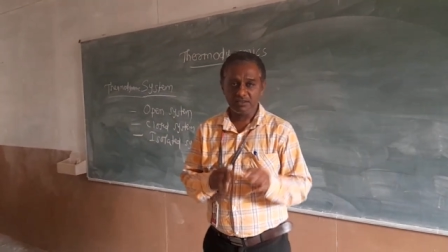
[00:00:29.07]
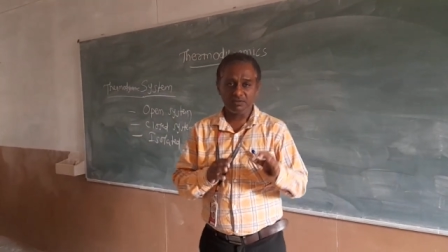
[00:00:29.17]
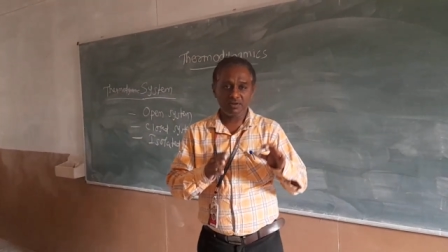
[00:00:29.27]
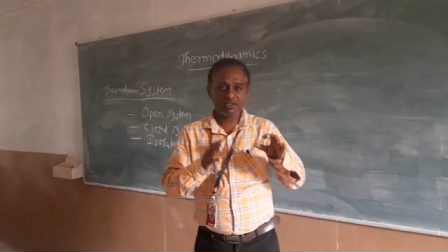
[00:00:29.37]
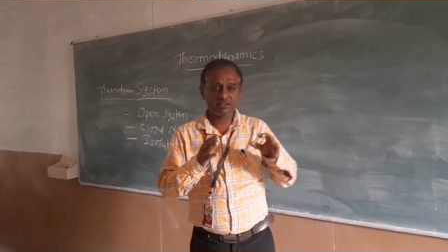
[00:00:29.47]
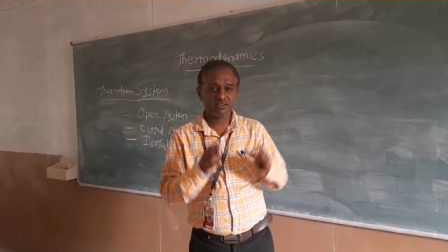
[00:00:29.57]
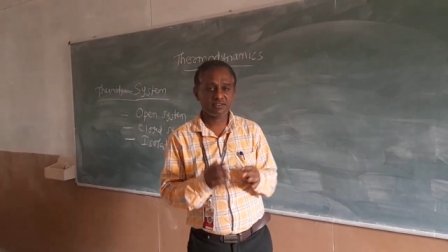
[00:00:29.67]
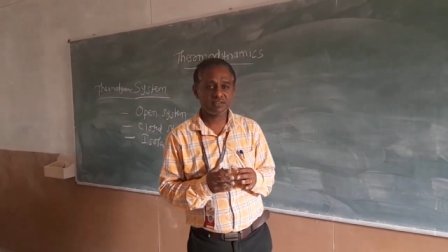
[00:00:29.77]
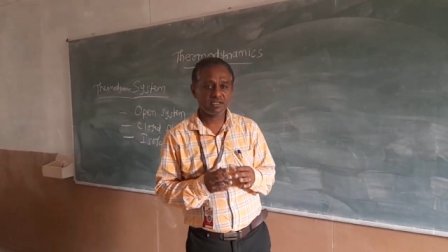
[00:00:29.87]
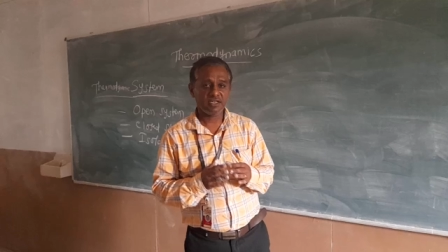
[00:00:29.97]
what is
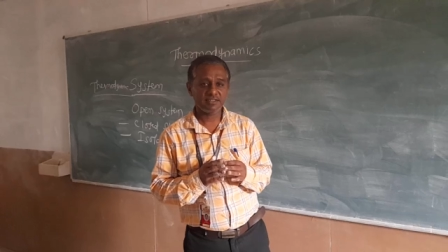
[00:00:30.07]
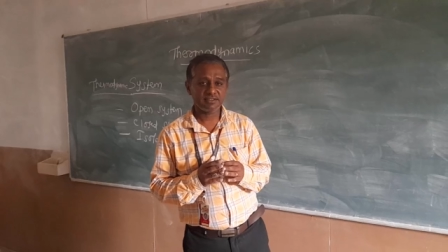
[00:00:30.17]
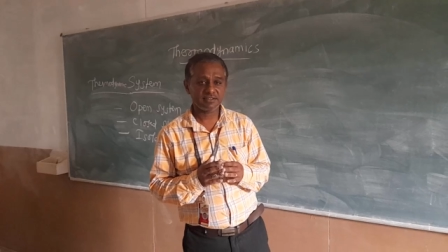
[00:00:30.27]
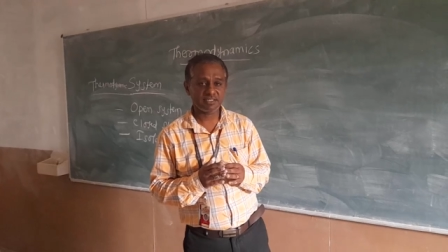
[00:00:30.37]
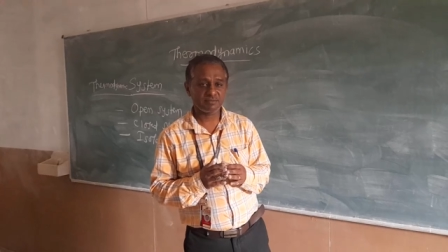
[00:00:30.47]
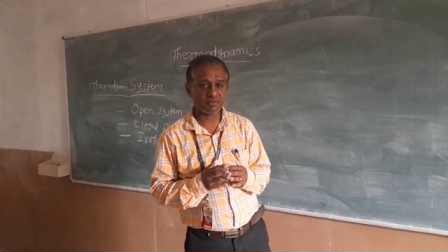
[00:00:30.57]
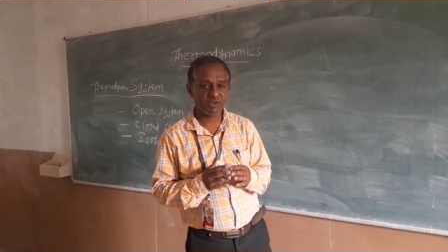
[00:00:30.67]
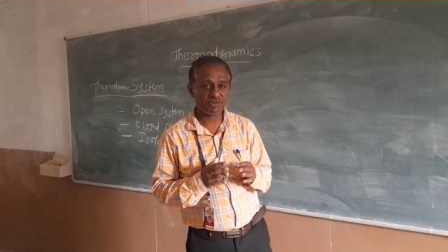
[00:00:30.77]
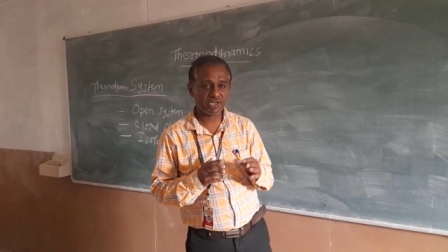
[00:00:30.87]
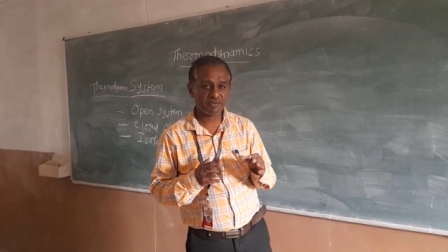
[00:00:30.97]
a system,
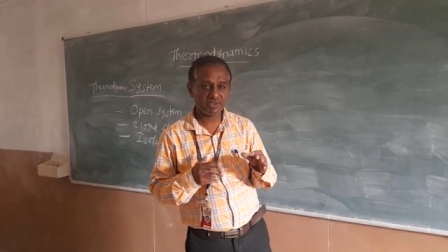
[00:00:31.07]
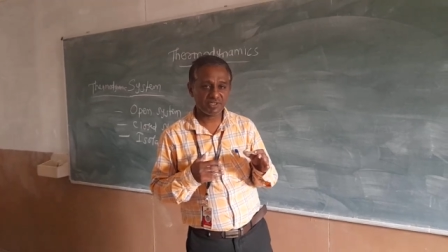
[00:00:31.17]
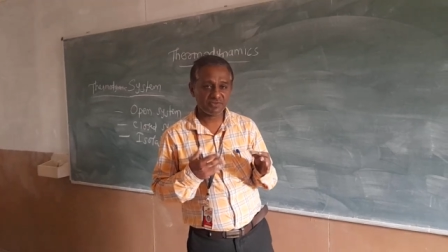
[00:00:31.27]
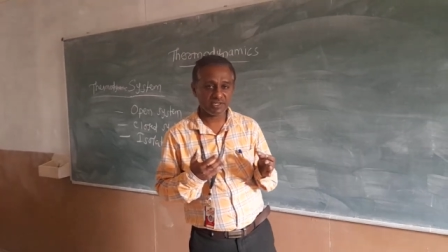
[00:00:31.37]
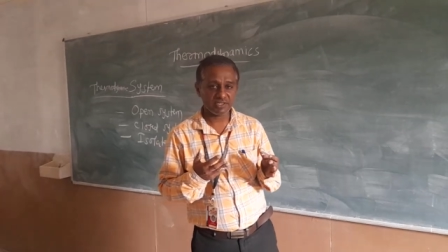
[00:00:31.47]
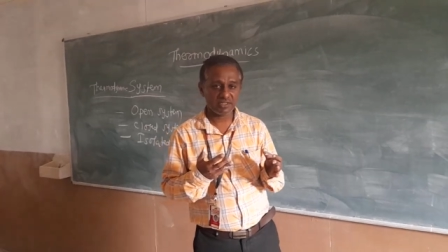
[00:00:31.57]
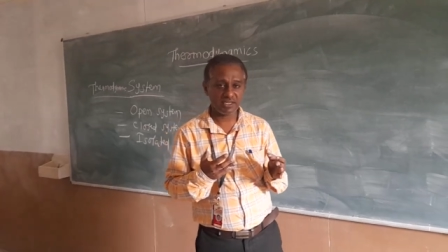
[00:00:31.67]
how can we define